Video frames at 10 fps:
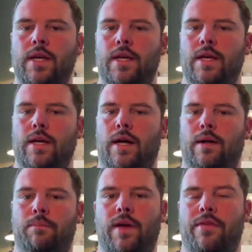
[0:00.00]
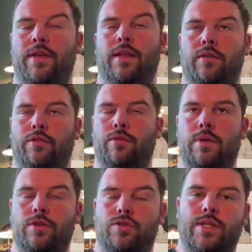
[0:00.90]
I think there's some
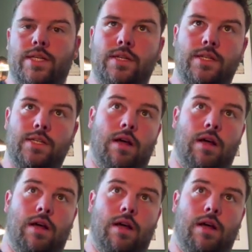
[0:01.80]
interesting stuff